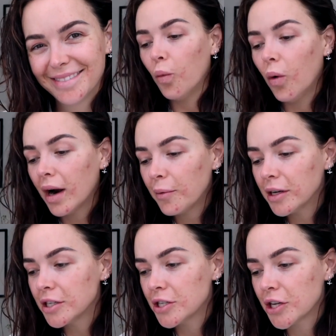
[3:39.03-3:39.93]
What I
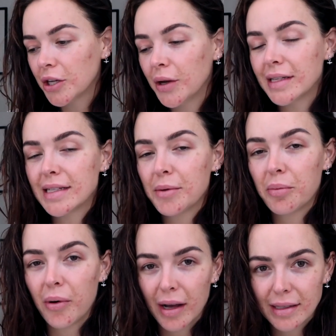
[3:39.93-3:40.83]
wanted to show you is some of the
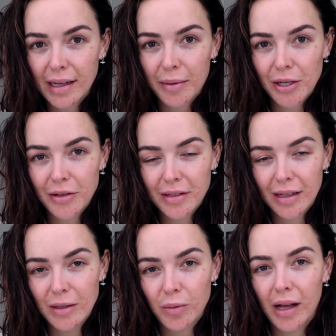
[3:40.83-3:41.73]
products that I've been
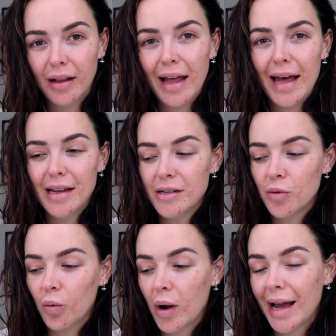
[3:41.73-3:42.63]
using as well, and
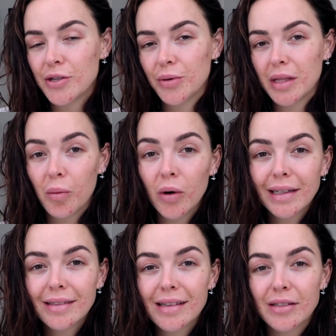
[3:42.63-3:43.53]
what I do in the mornings.